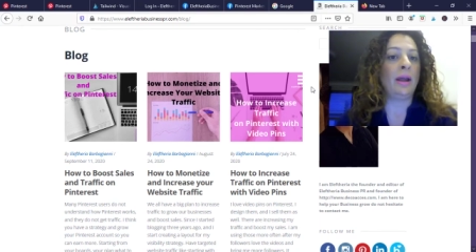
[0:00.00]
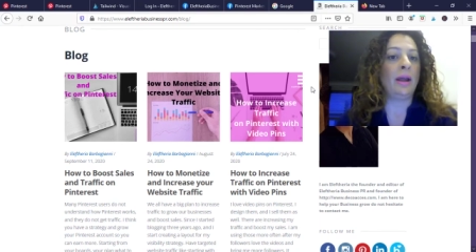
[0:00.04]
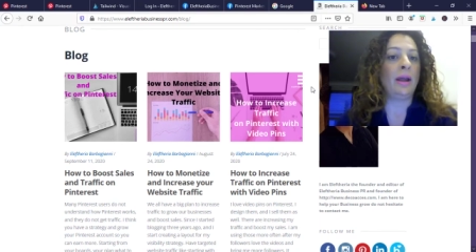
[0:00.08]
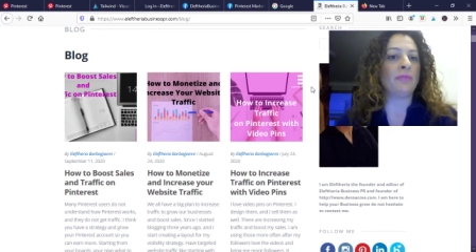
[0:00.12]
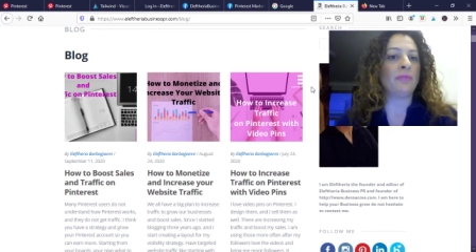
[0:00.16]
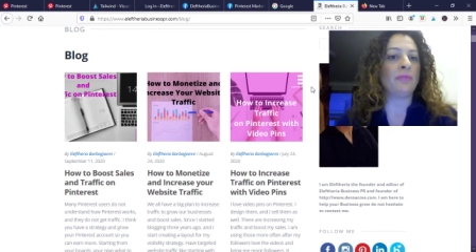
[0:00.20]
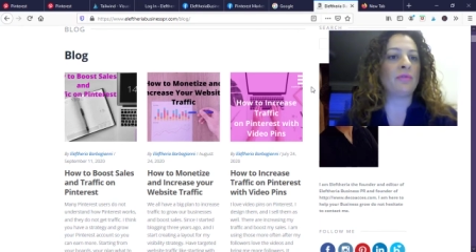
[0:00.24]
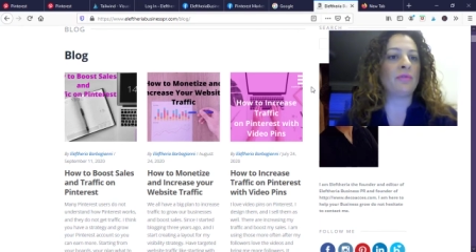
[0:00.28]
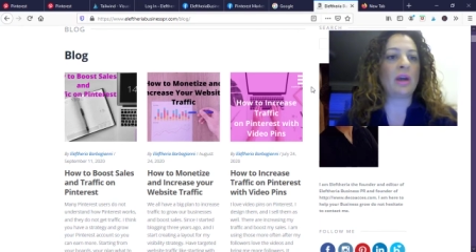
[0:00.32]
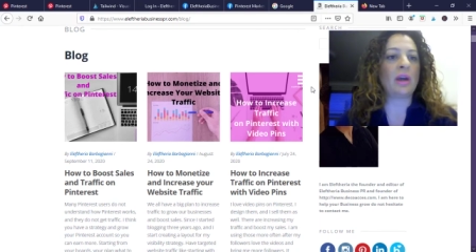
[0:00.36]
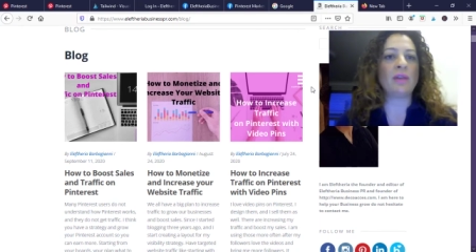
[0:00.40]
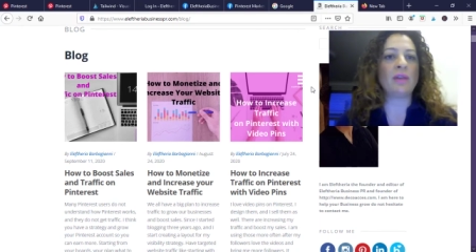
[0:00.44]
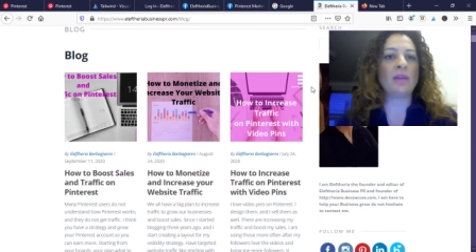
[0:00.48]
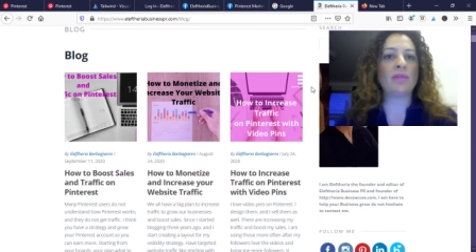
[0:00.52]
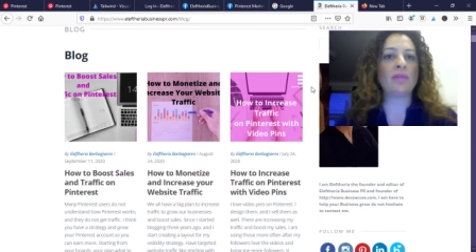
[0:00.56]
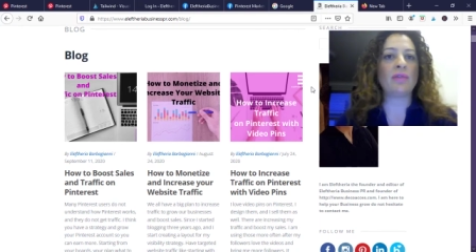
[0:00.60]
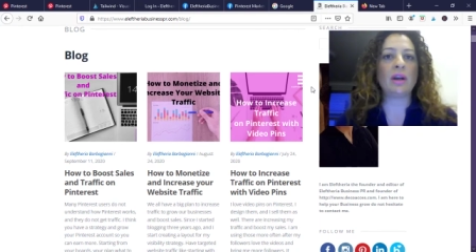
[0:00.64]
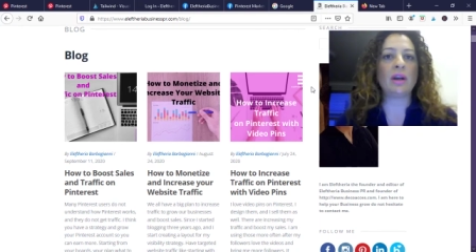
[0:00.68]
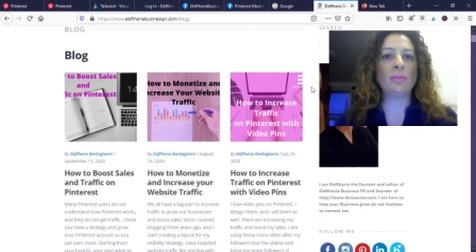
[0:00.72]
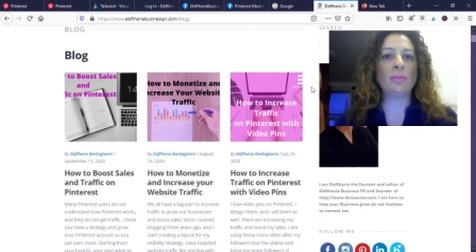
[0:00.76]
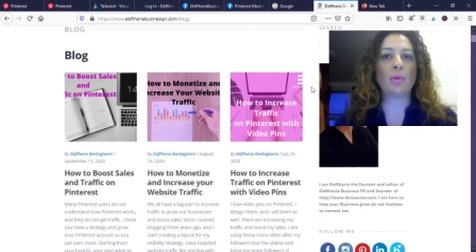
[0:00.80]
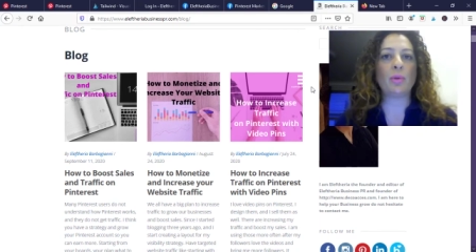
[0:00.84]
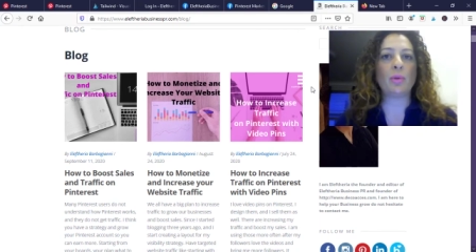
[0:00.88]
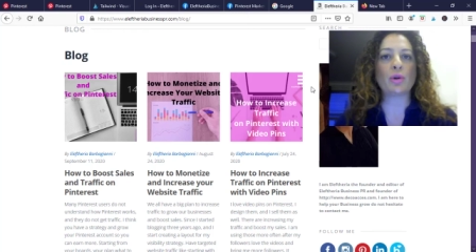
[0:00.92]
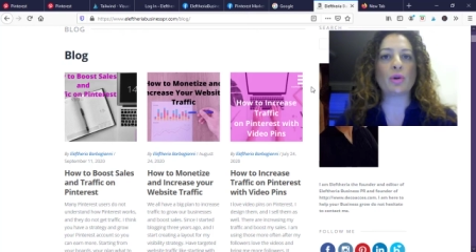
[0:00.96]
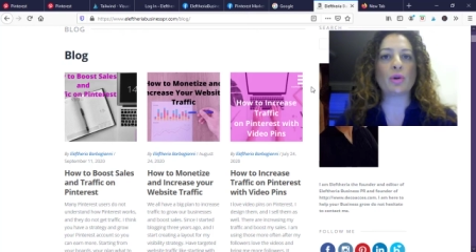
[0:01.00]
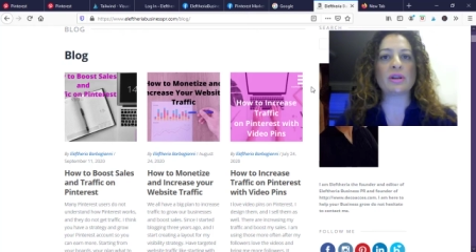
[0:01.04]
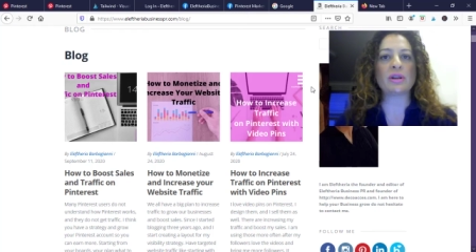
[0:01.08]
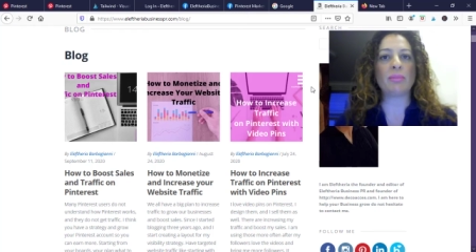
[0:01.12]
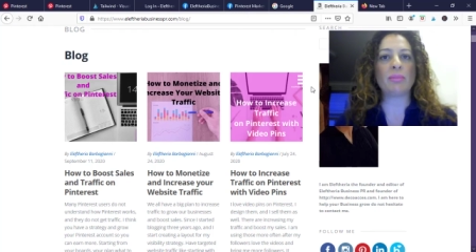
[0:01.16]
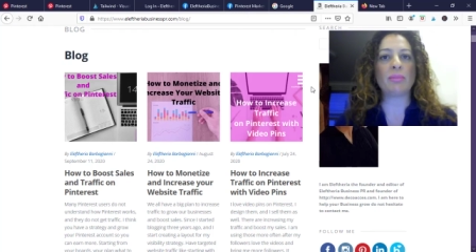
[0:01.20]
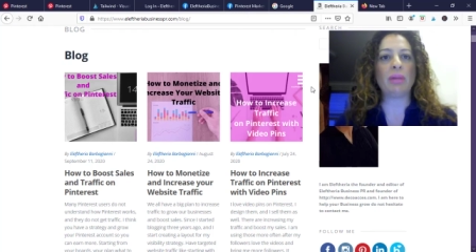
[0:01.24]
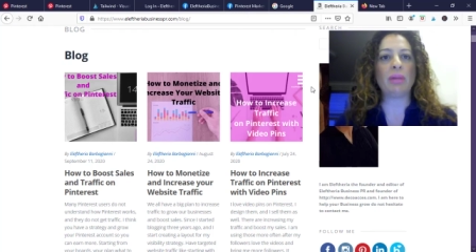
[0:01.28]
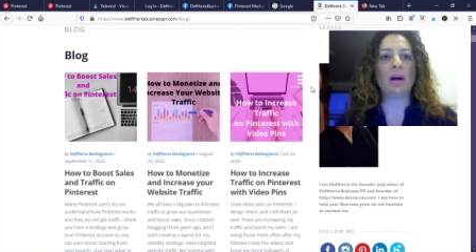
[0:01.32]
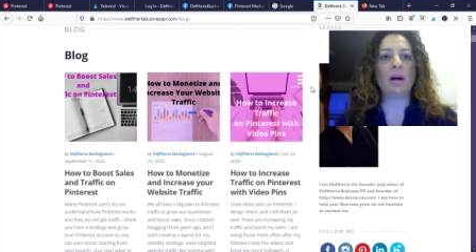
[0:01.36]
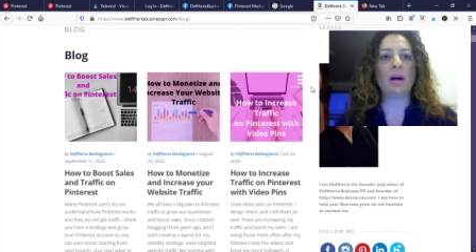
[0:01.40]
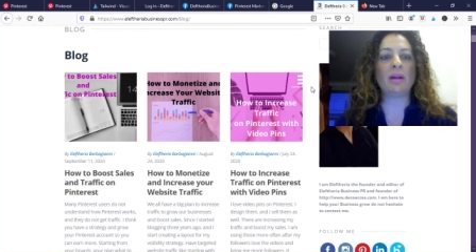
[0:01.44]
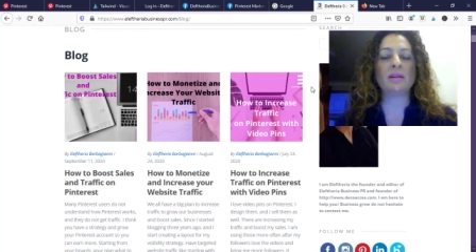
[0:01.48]
Very, very
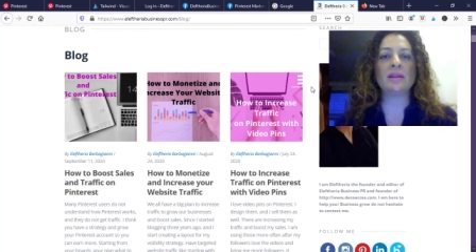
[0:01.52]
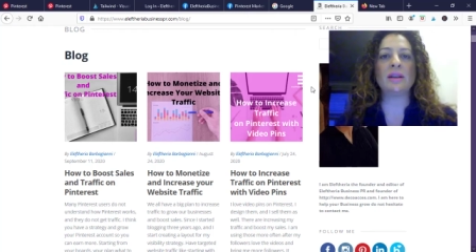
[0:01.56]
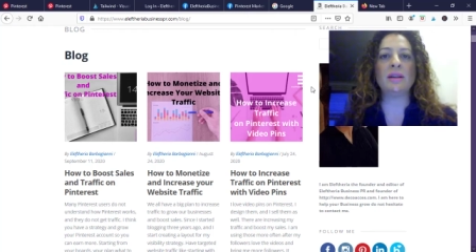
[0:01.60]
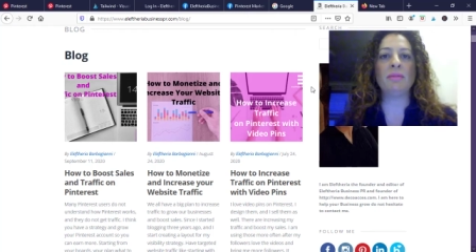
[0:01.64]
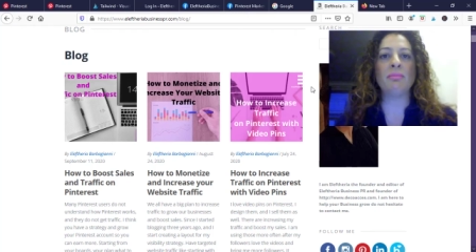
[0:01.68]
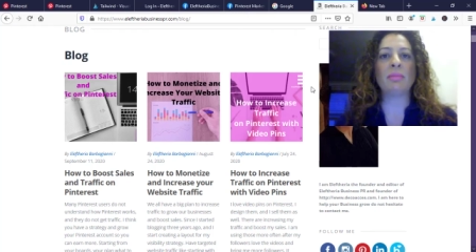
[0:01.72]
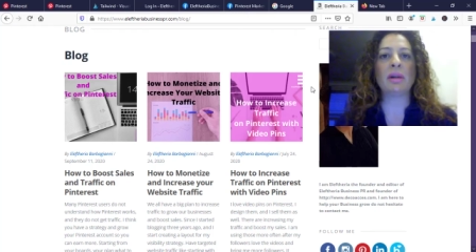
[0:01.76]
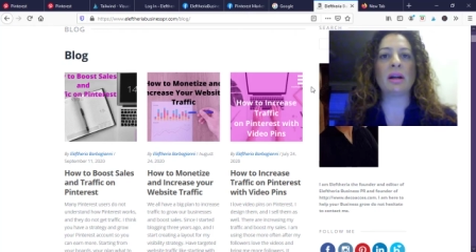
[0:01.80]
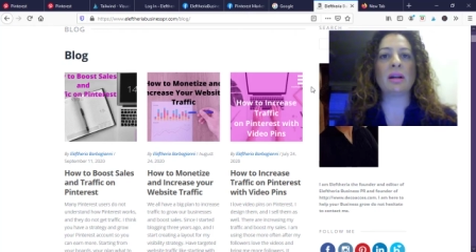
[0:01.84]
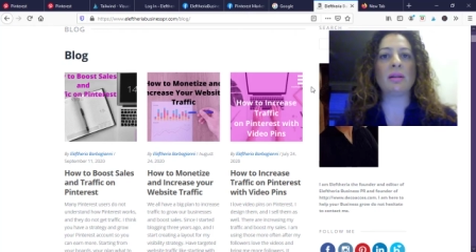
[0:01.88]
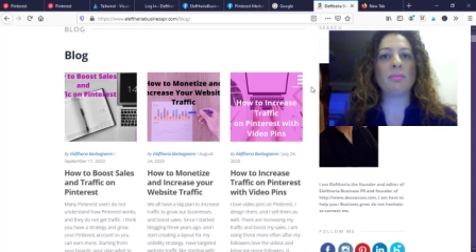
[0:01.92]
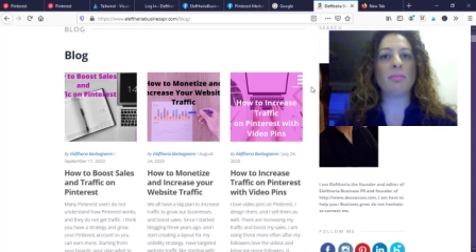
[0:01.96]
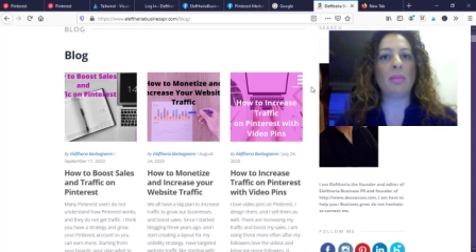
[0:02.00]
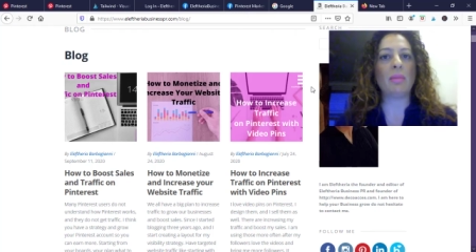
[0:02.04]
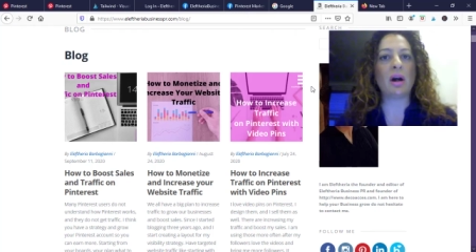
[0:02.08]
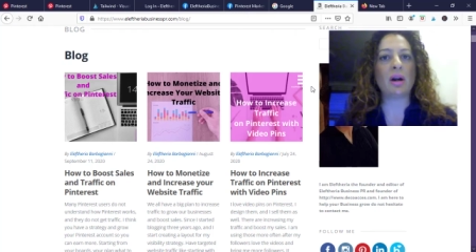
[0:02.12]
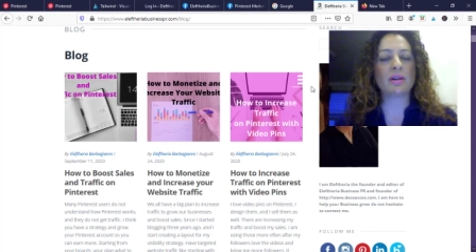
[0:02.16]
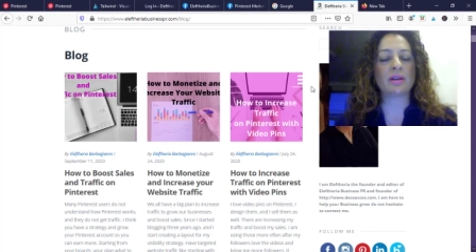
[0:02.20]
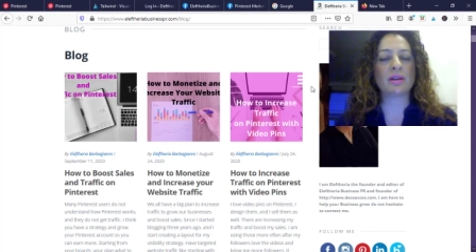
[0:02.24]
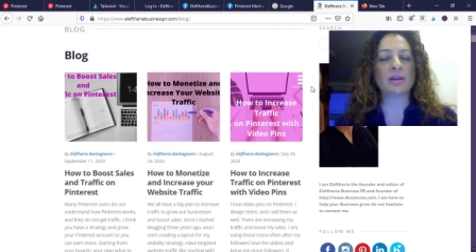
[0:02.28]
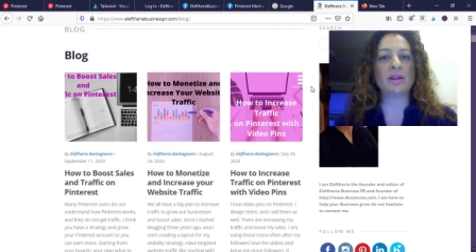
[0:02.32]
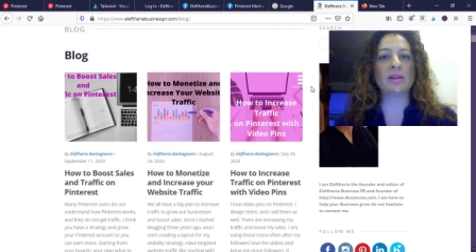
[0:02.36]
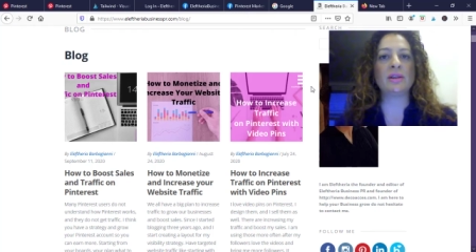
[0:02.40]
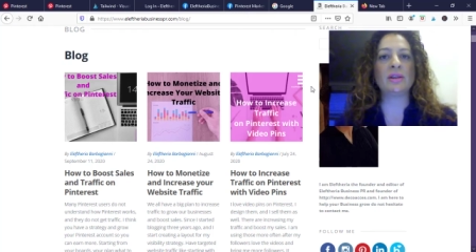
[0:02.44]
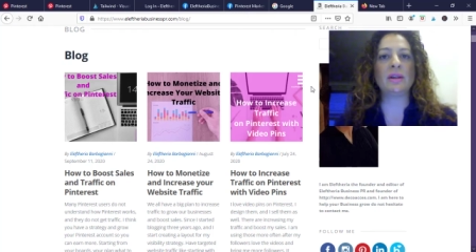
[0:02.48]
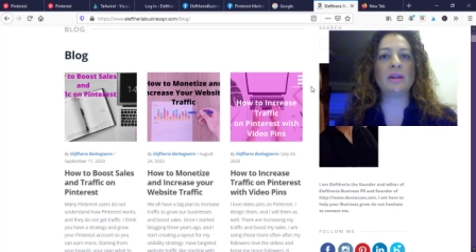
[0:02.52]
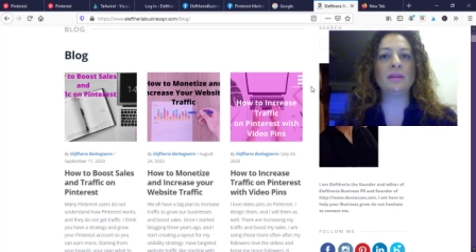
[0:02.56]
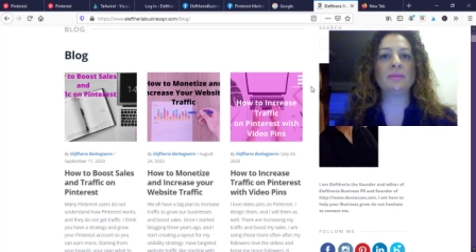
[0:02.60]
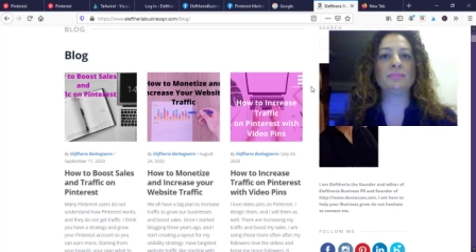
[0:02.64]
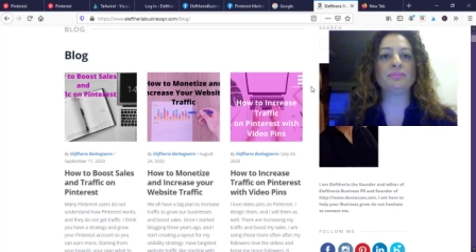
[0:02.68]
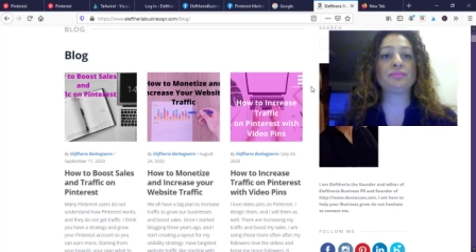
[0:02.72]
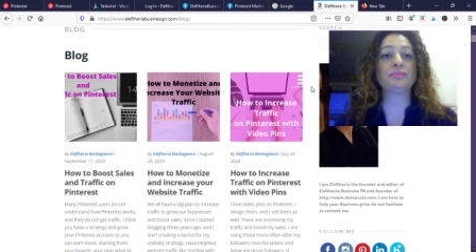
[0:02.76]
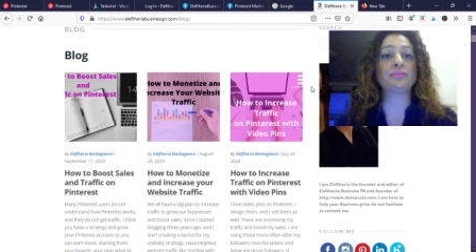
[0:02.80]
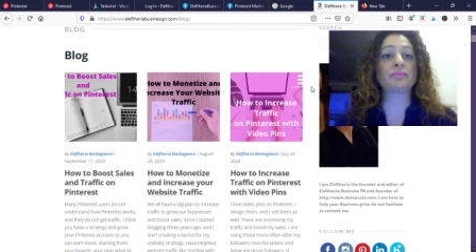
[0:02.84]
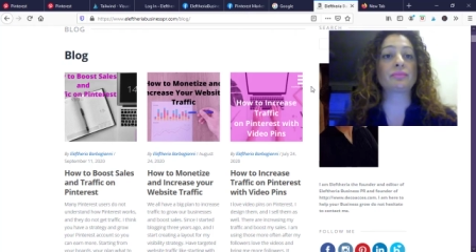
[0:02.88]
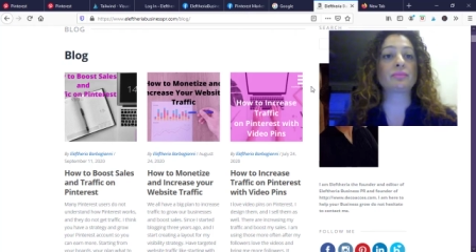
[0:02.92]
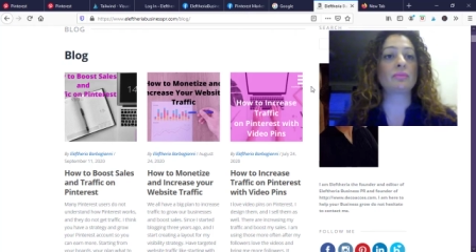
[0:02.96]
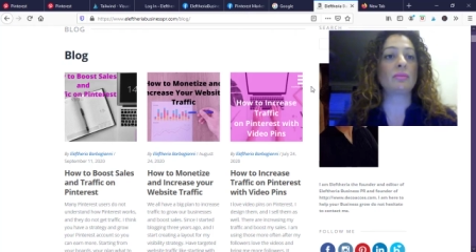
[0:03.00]
important part, email
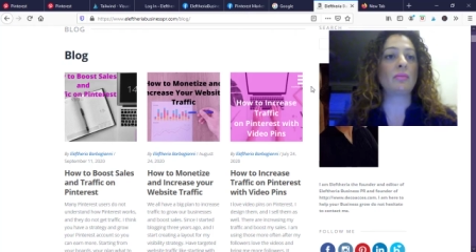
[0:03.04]
marketing.